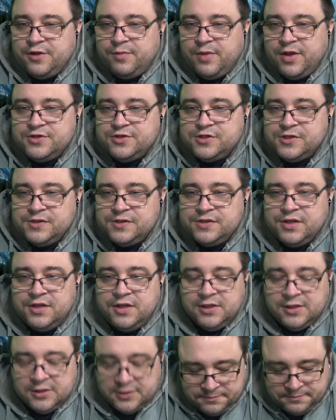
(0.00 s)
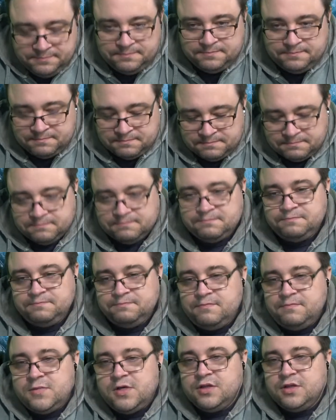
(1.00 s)
mentioned,
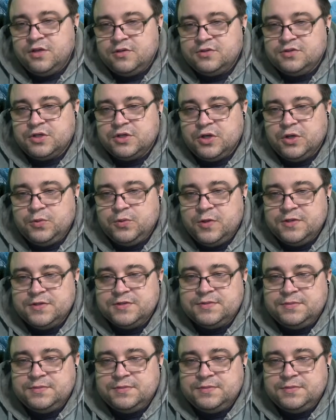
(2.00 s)
those are good ones.